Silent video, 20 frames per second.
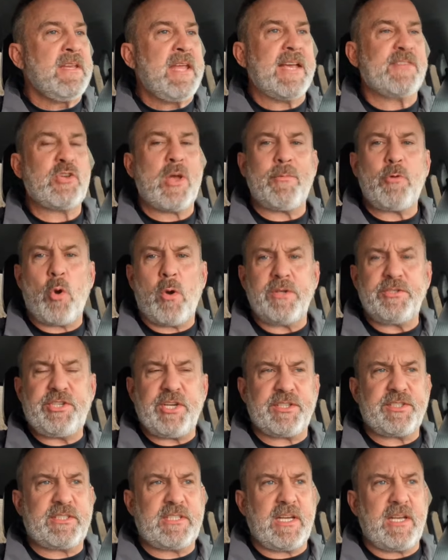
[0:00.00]
Yeah, so I'm going
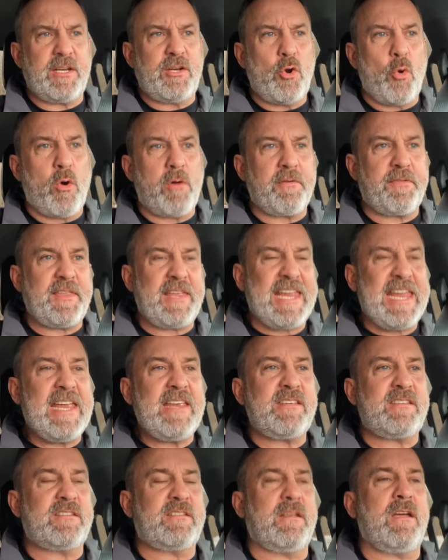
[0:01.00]
just
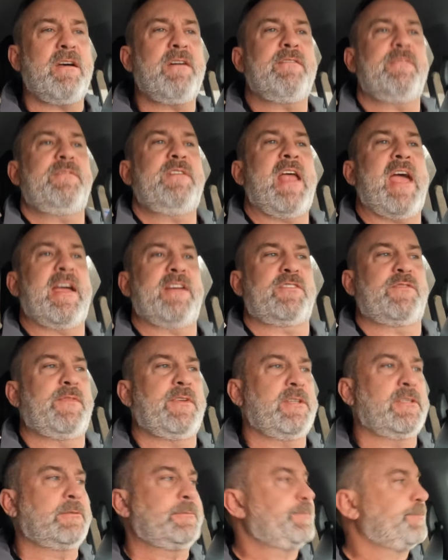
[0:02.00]
northeast of
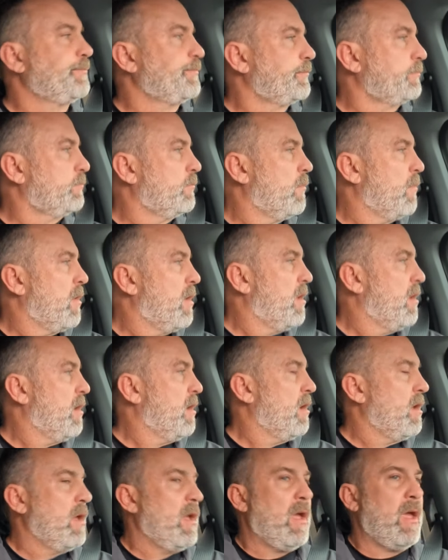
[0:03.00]
Nashville,
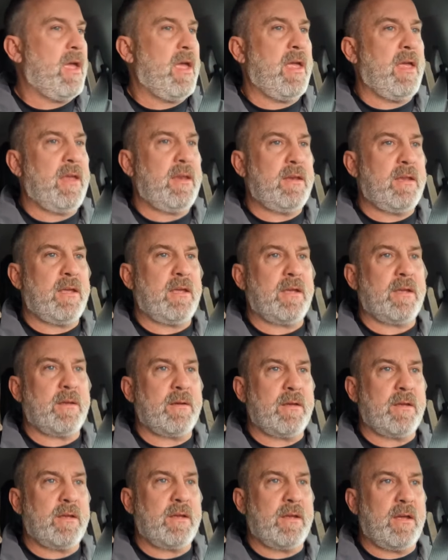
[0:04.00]
and
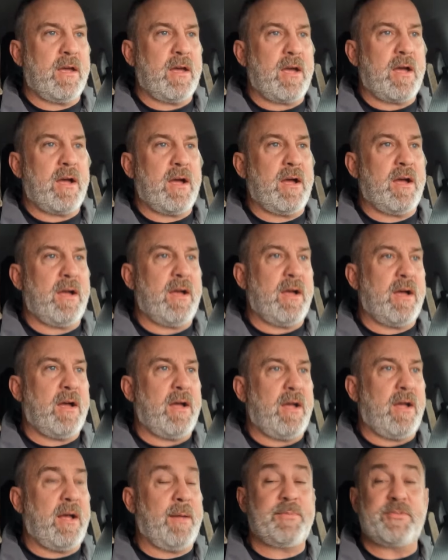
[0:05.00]

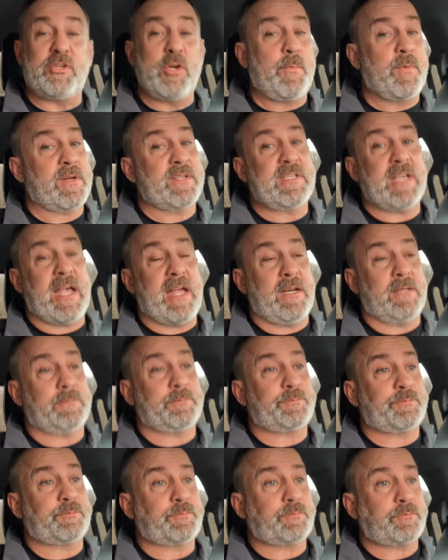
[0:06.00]
I'm super excited.
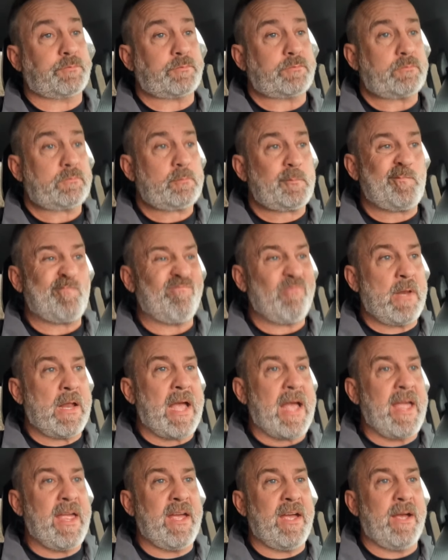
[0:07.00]

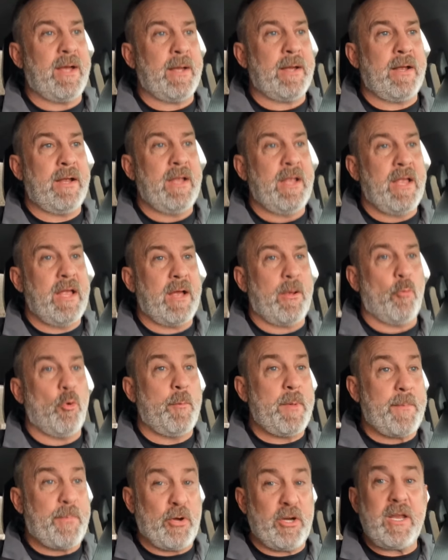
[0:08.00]
I
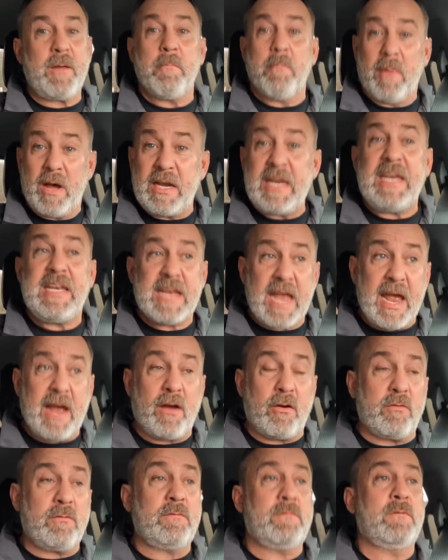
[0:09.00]
will be putting money
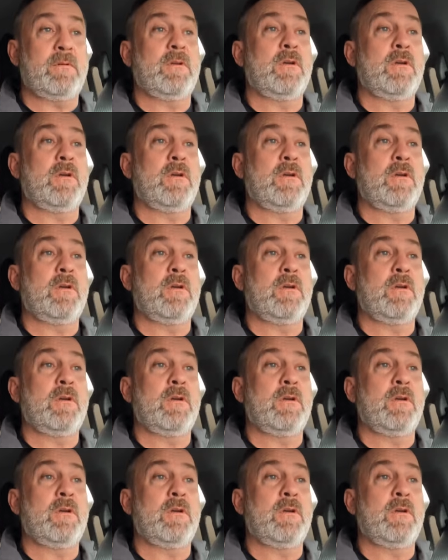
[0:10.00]
down